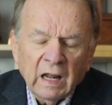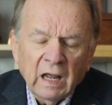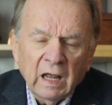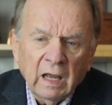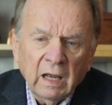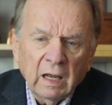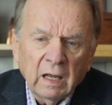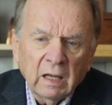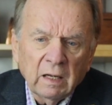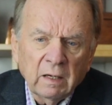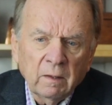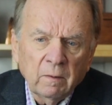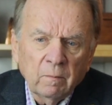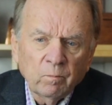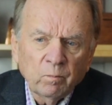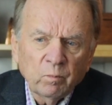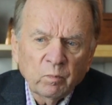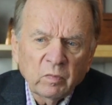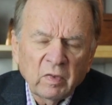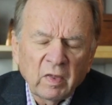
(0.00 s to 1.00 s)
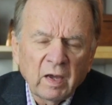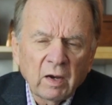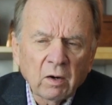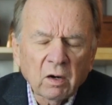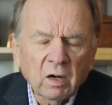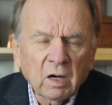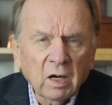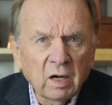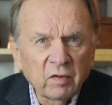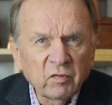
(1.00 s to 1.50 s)
and they
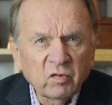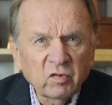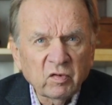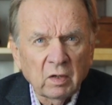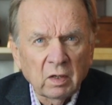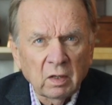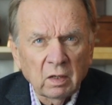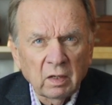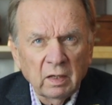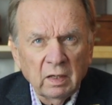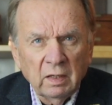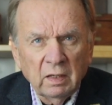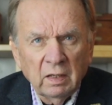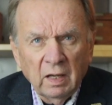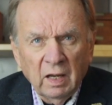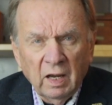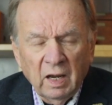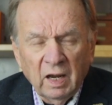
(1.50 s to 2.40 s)
are constantly